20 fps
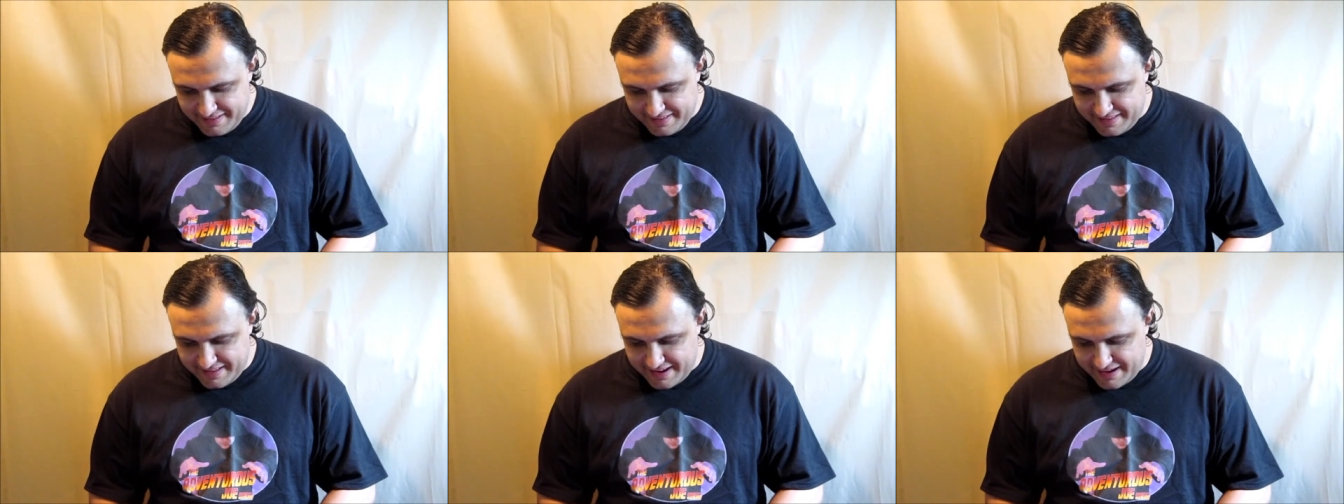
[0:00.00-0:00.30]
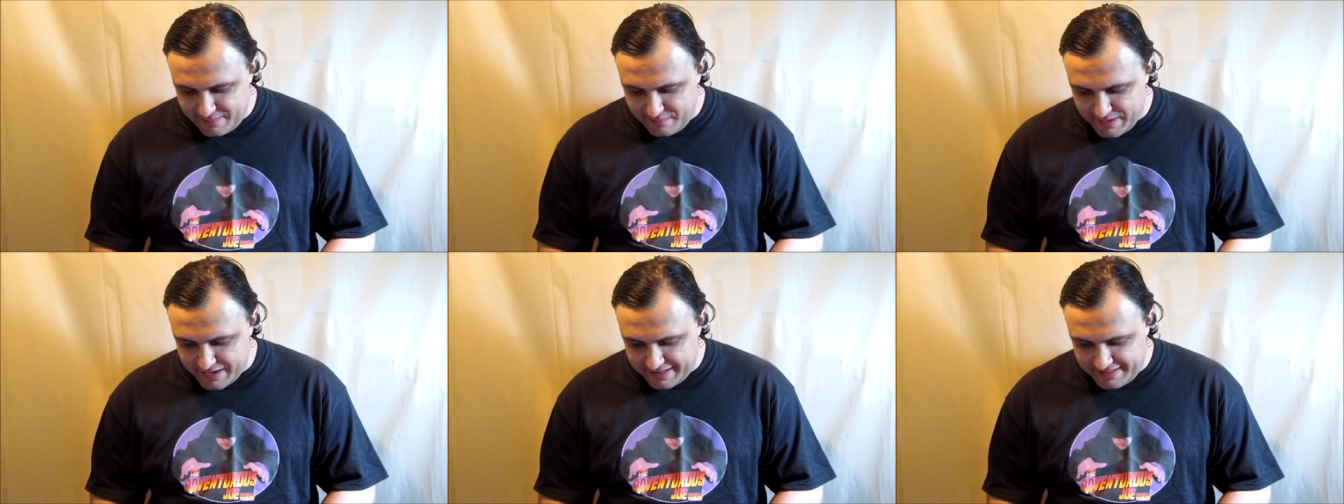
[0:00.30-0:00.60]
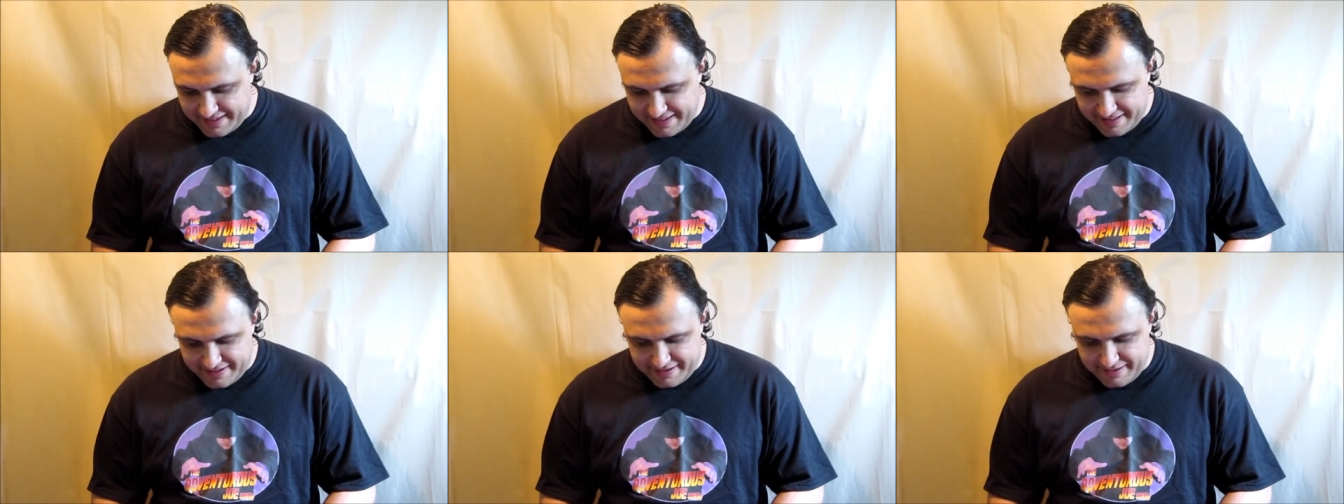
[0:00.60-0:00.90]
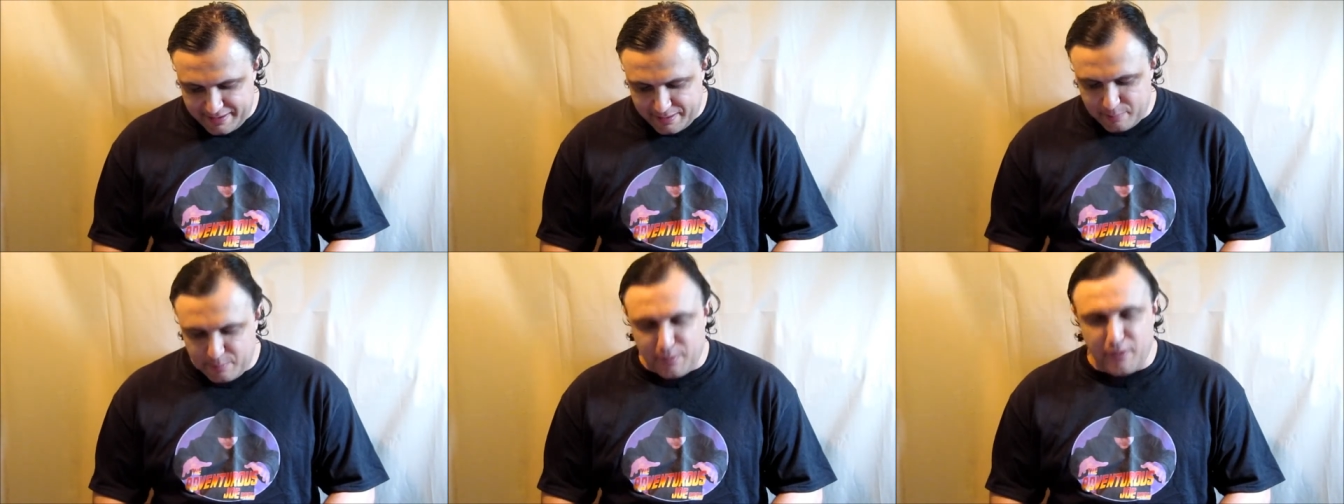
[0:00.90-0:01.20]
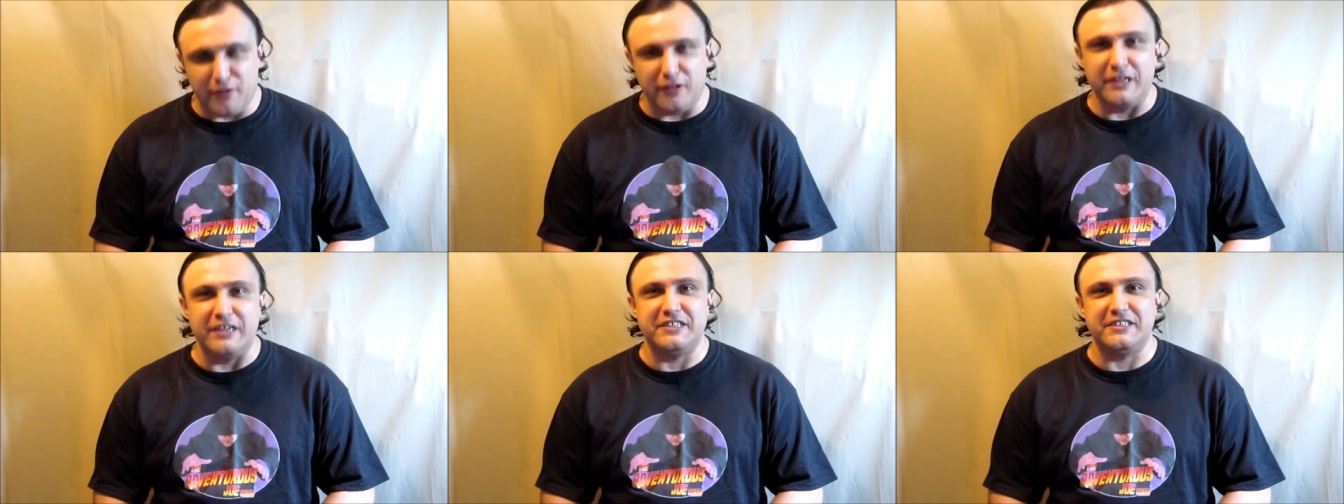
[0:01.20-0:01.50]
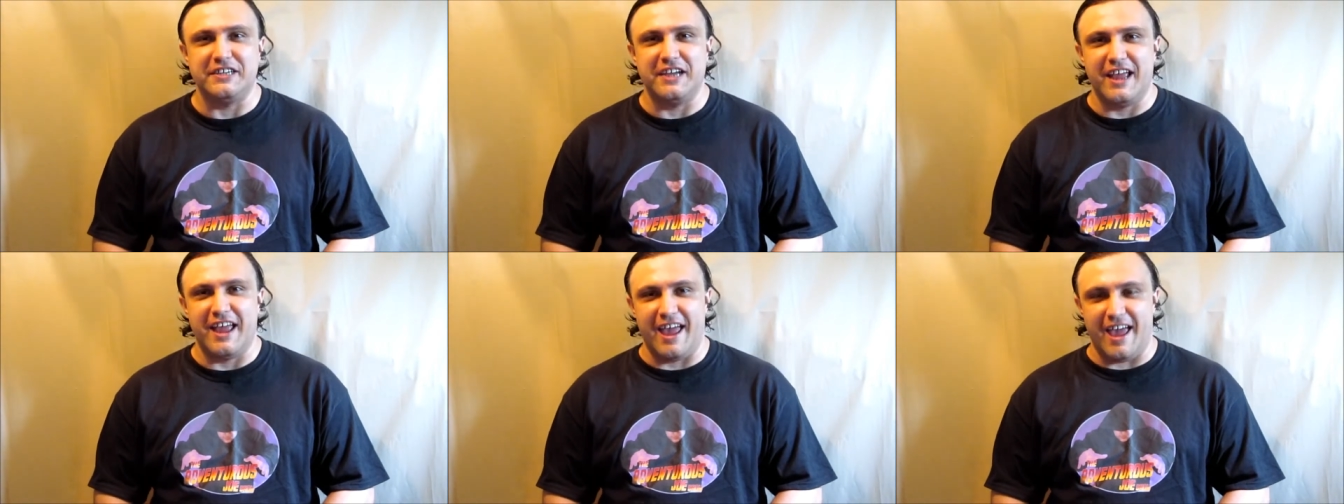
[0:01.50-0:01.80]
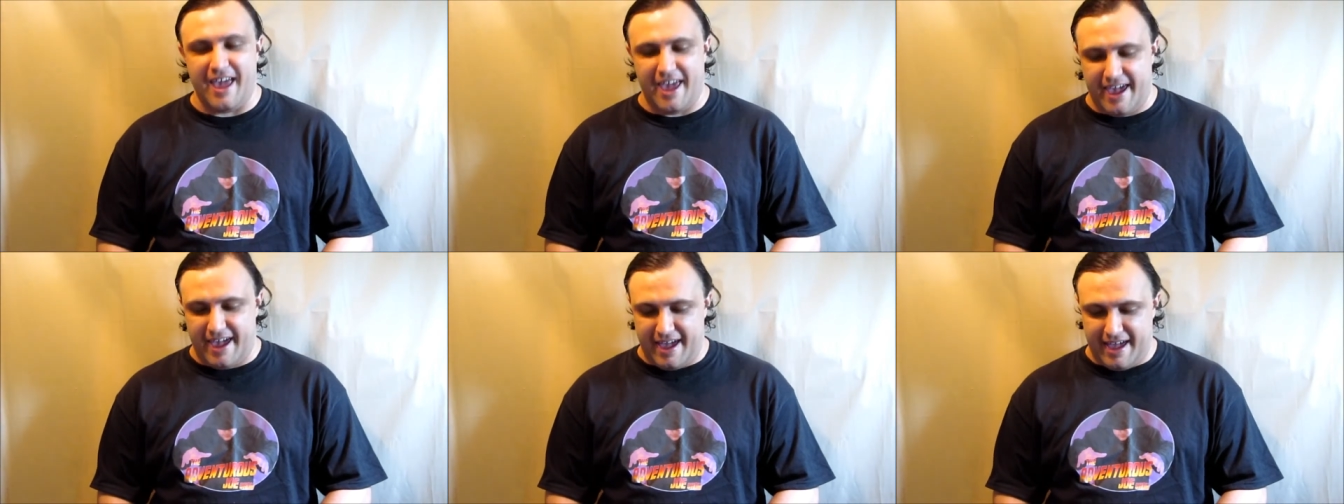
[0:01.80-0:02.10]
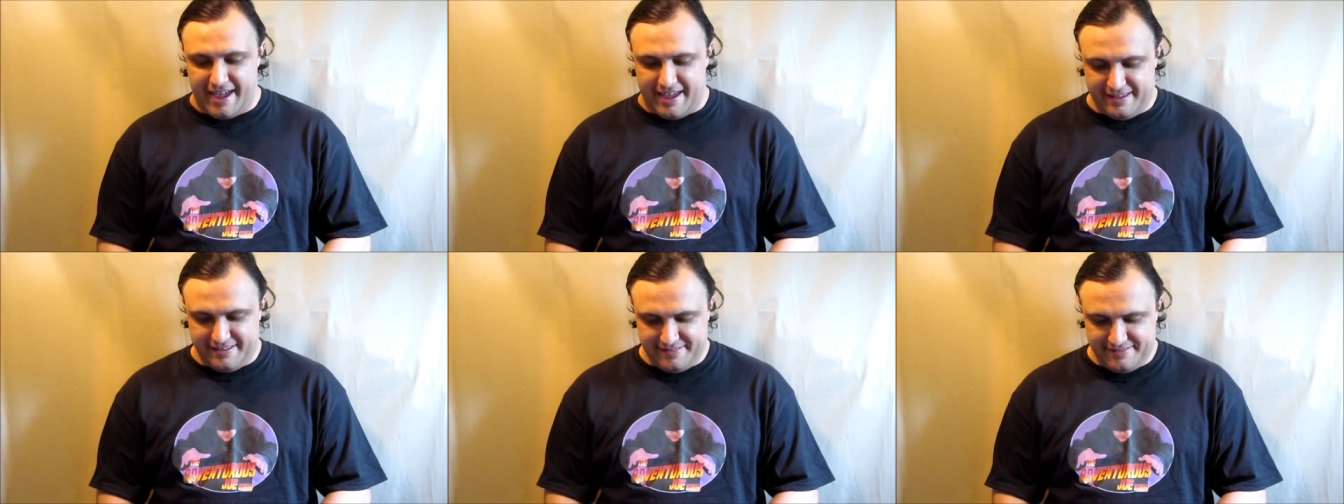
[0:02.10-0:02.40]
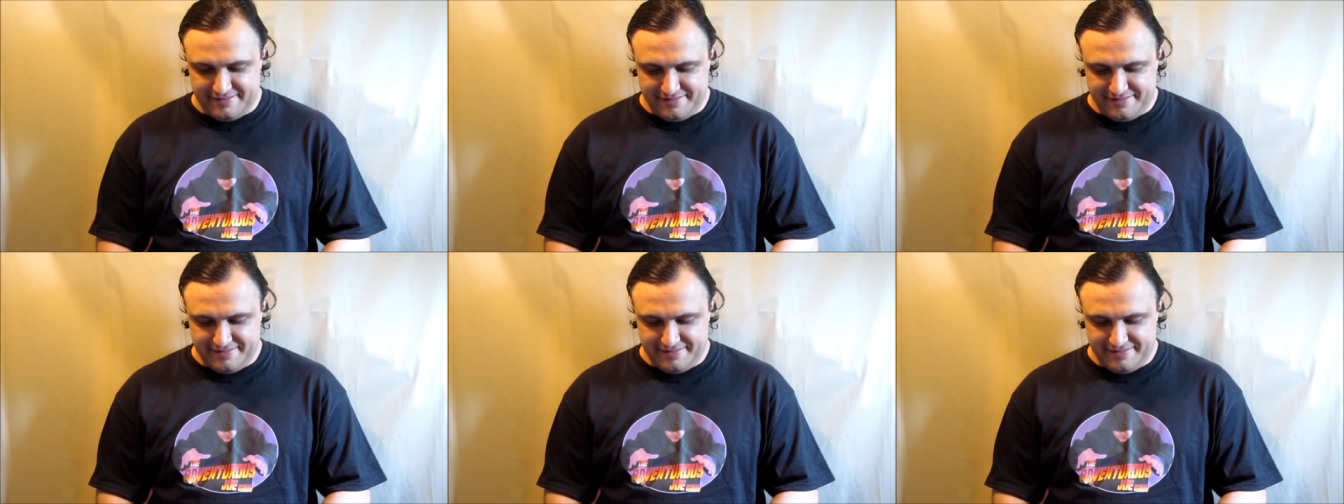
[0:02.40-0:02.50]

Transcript: Not even Italian, I'm Polish. Ha!